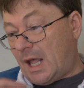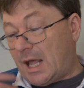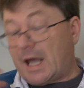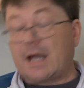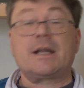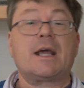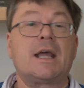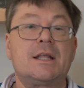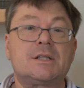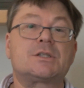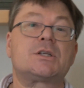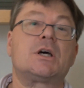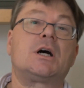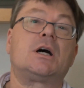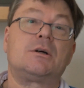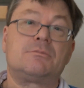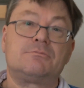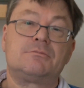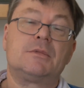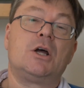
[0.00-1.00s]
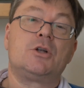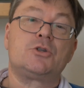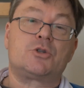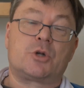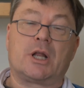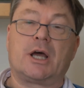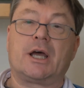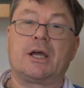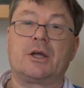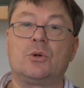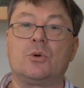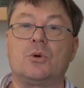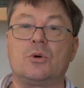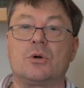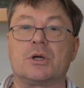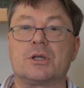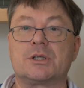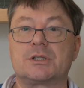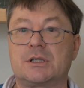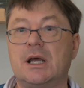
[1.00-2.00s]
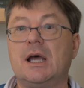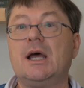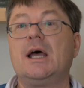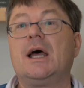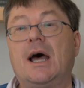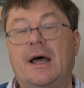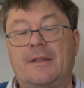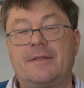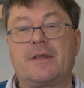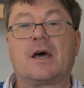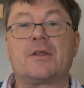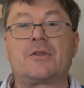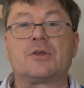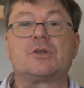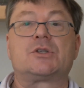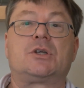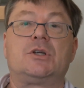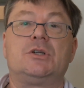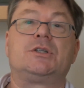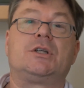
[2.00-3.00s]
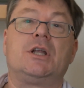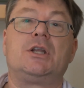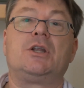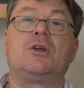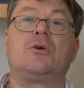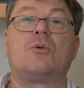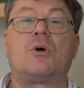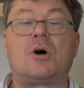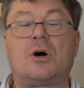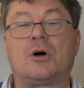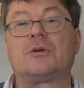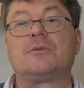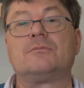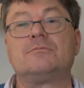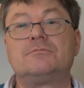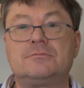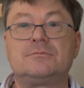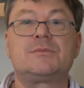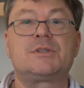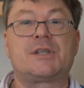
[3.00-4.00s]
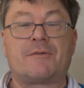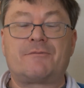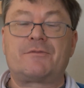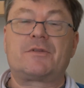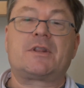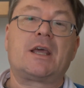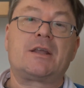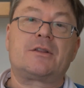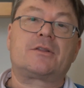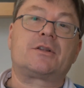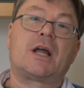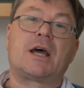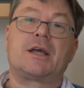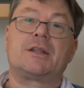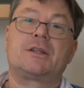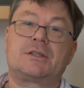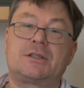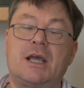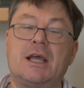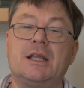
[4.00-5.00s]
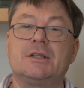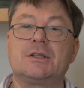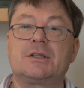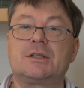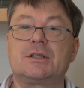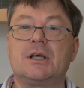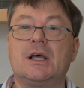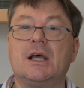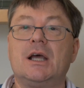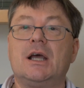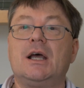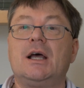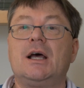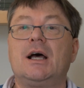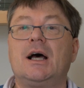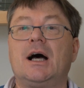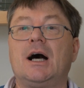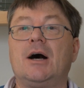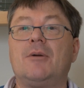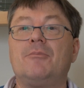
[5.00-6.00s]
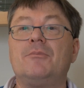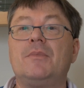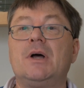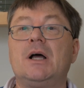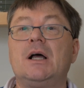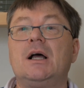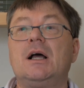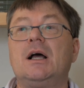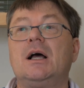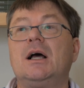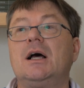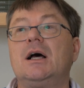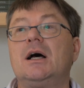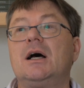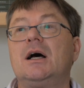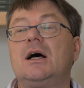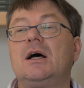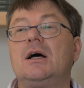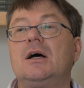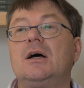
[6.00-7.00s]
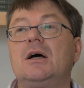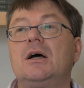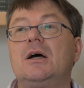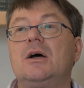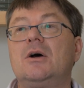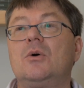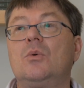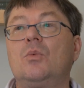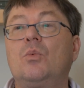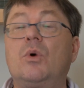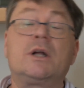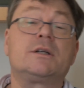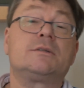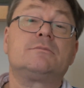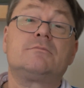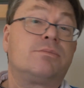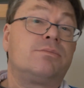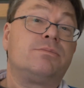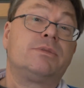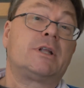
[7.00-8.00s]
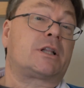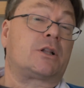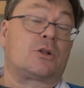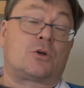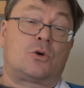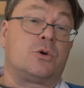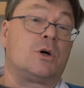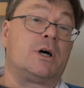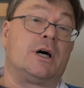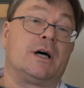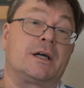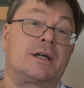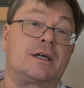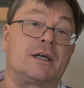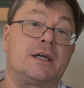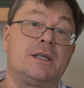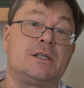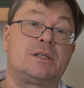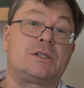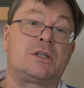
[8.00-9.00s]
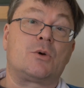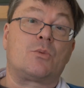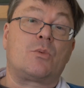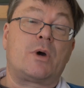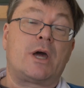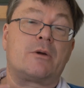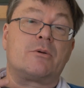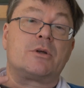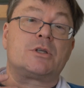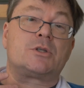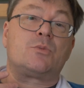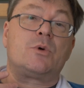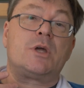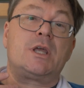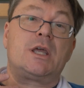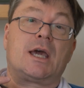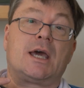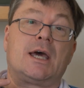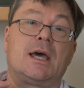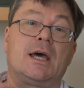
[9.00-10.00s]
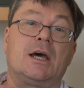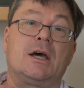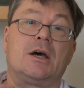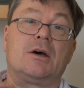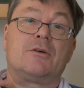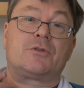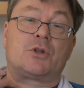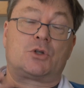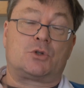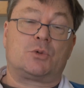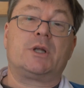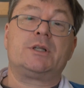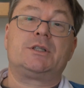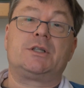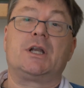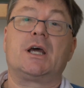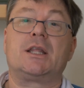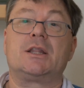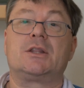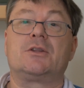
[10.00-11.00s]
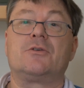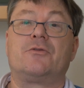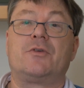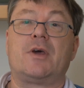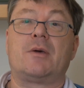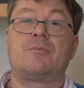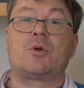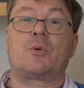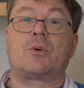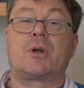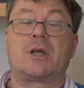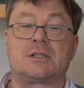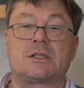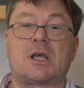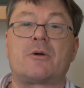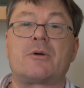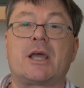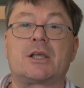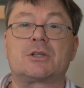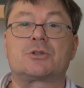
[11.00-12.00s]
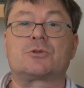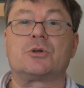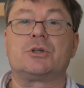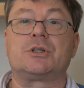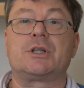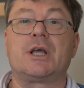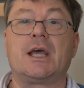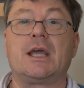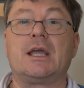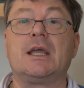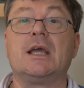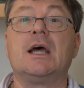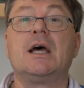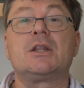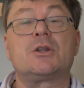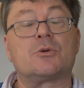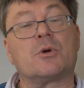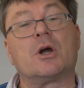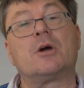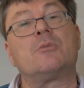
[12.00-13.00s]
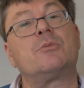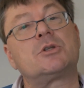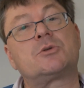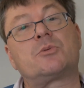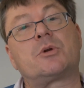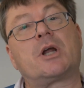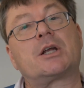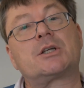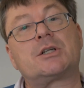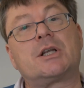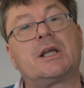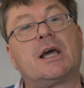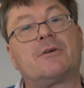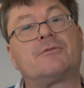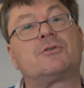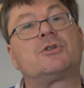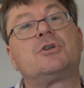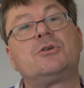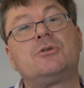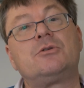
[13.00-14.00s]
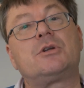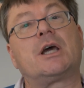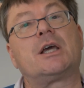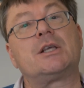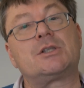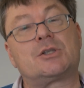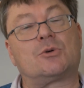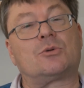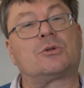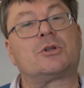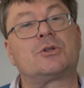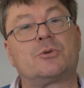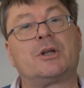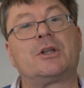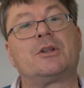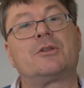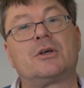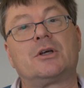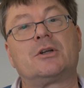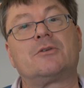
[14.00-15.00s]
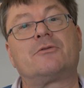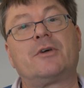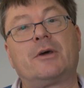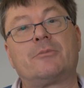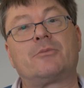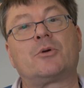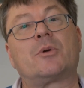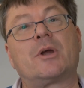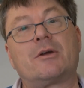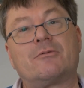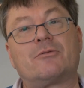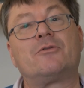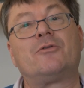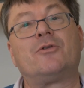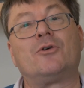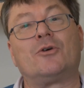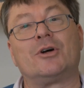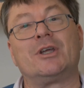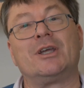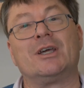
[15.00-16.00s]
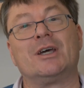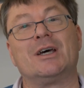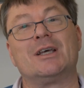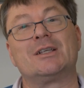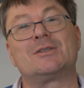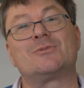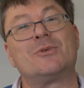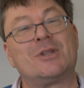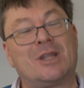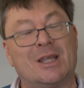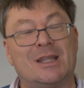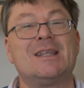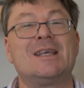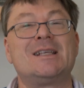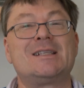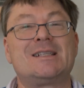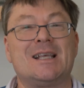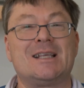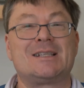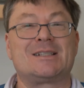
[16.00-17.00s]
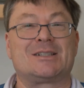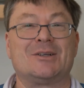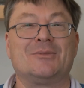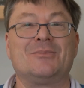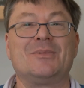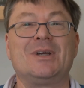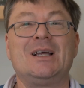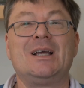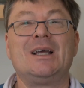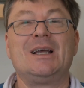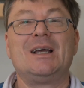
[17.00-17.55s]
and hence our July and August, and the others continue on 7th, 8th, 9th, 10th. One little quirk is that whereas we have the 29th of February as our extra day, the Romans would actually have 2 days called the 23rd of February every 4 years within their system.